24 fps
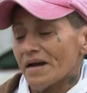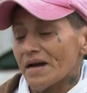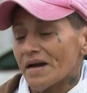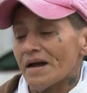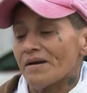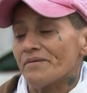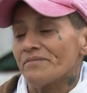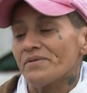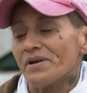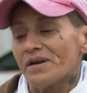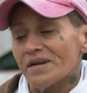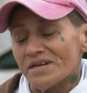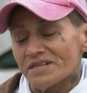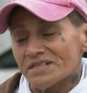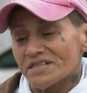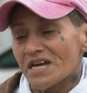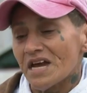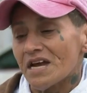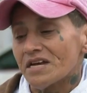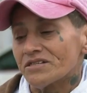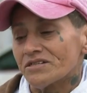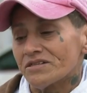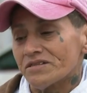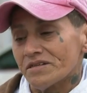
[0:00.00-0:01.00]
I got really
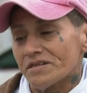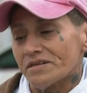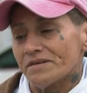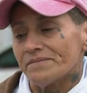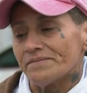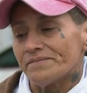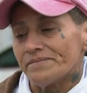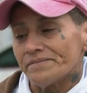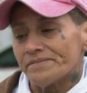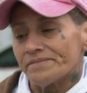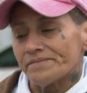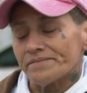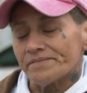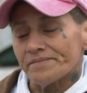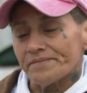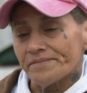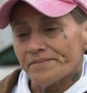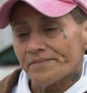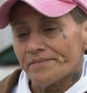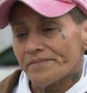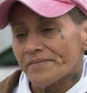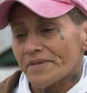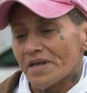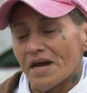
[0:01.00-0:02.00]
attached to them.
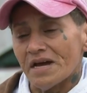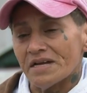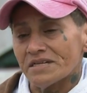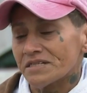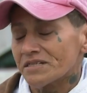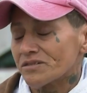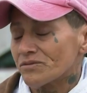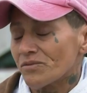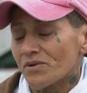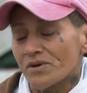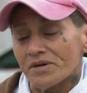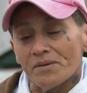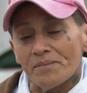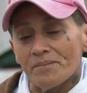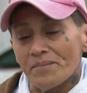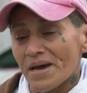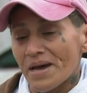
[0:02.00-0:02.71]
I just want them